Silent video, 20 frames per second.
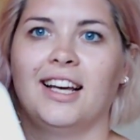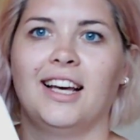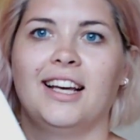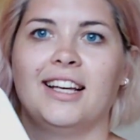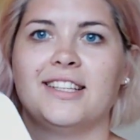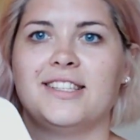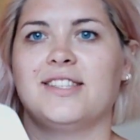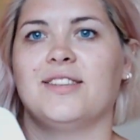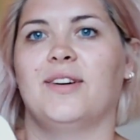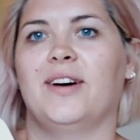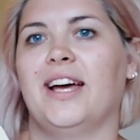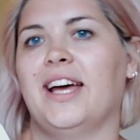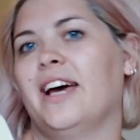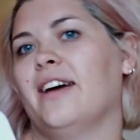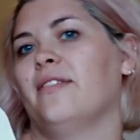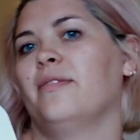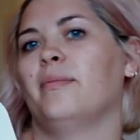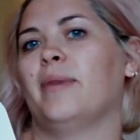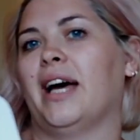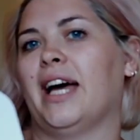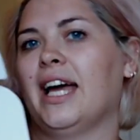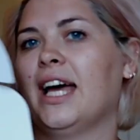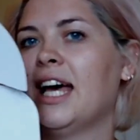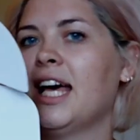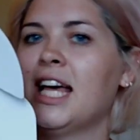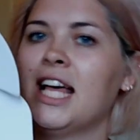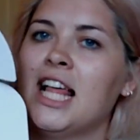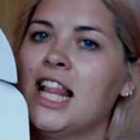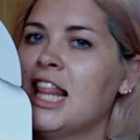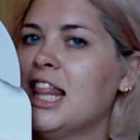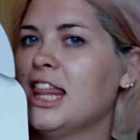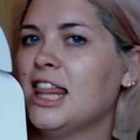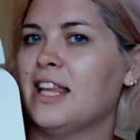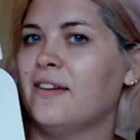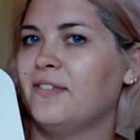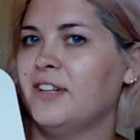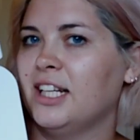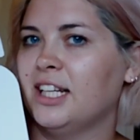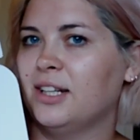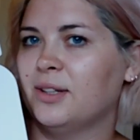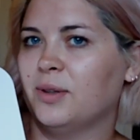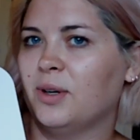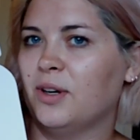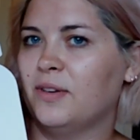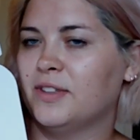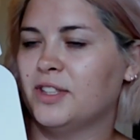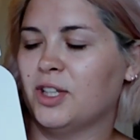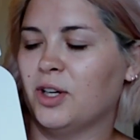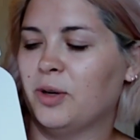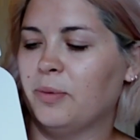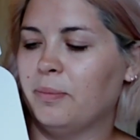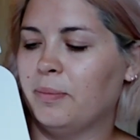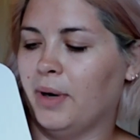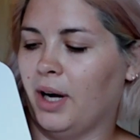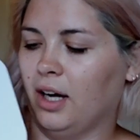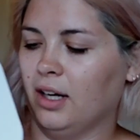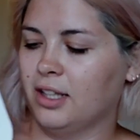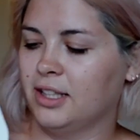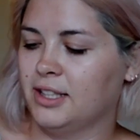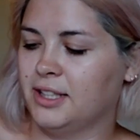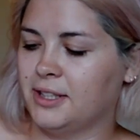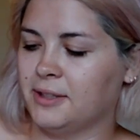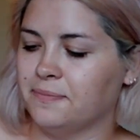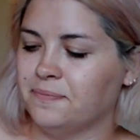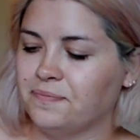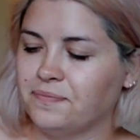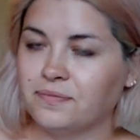So I have my lovely little oVertone box.